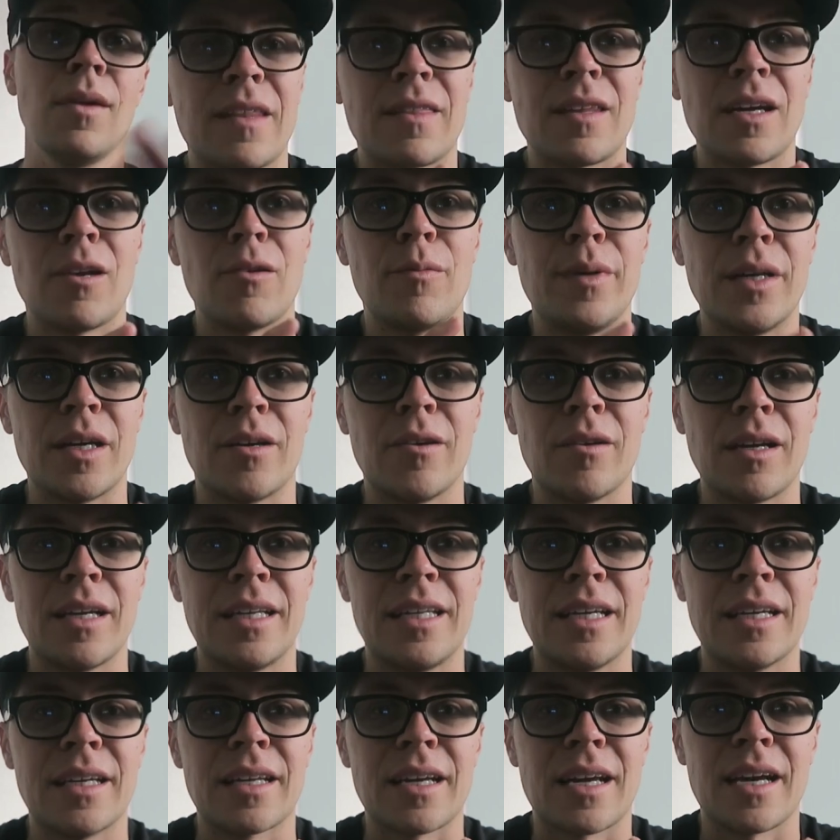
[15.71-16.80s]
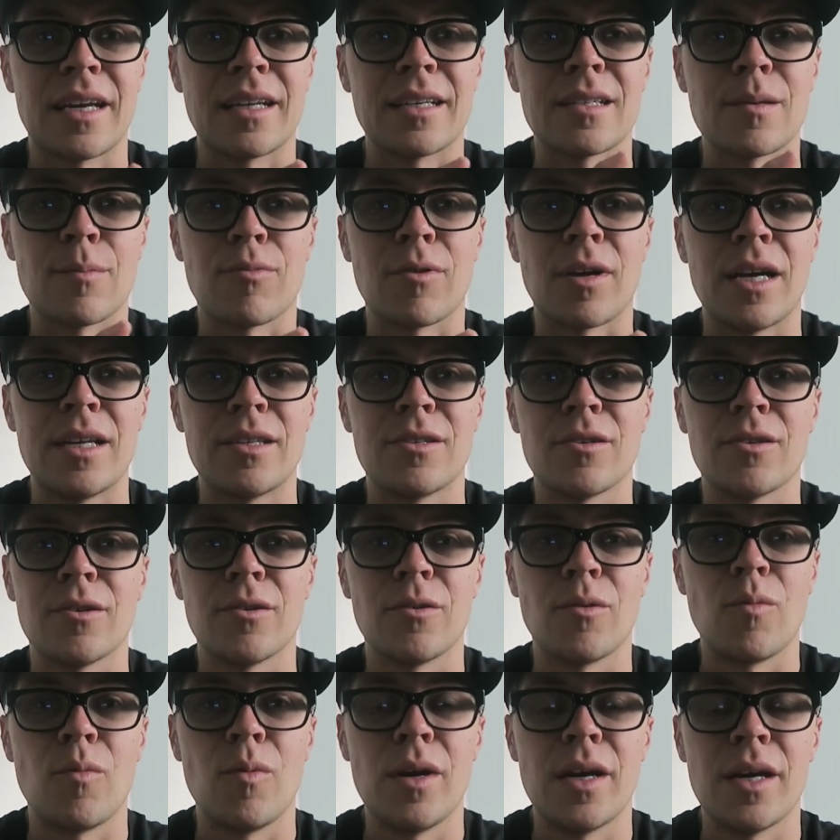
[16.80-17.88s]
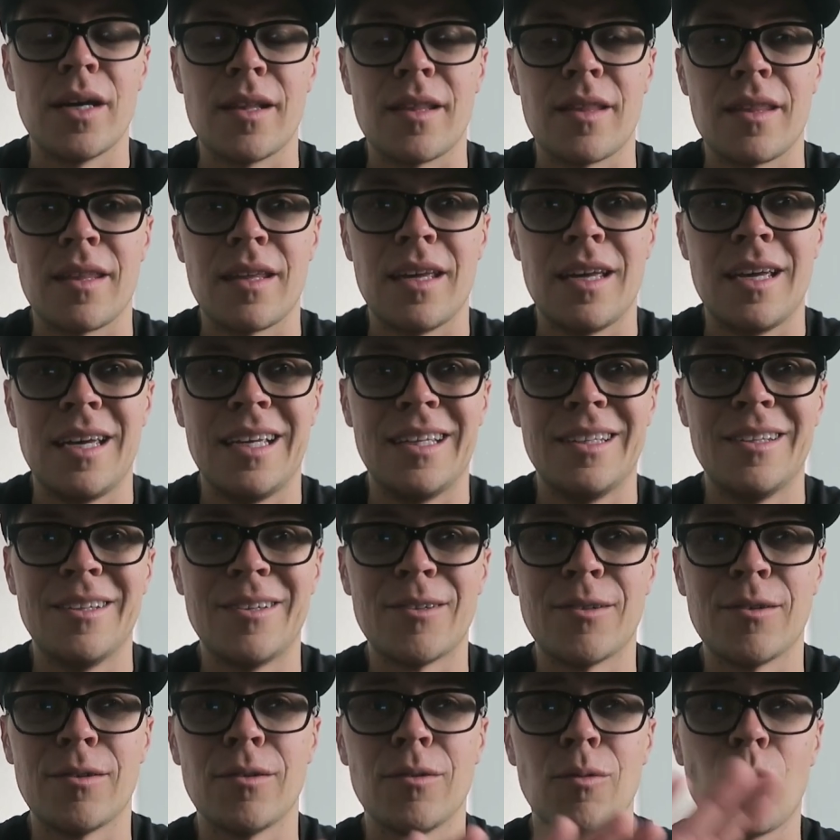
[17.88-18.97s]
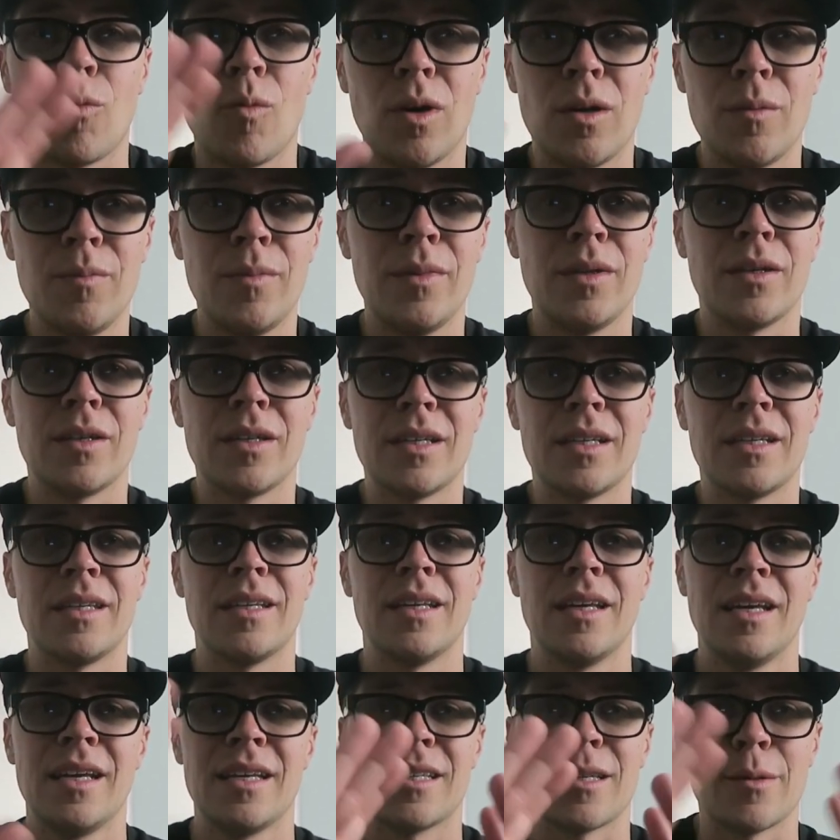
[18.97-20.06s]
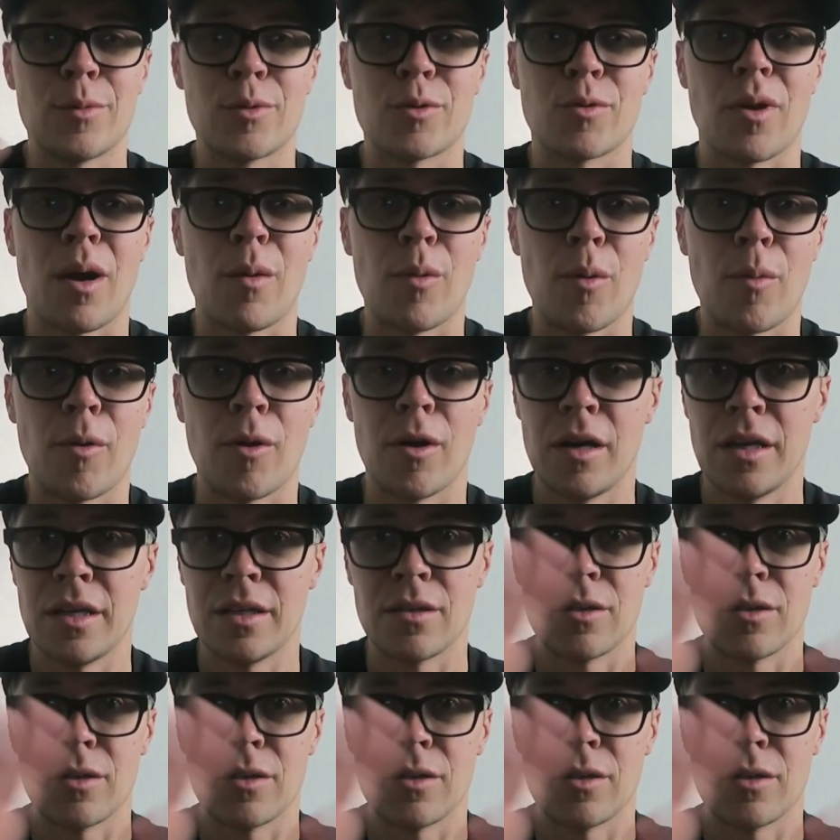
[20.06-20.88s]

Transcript: I thought it'd be a good idea to kind of surprise her with a little 1 million subscriber party.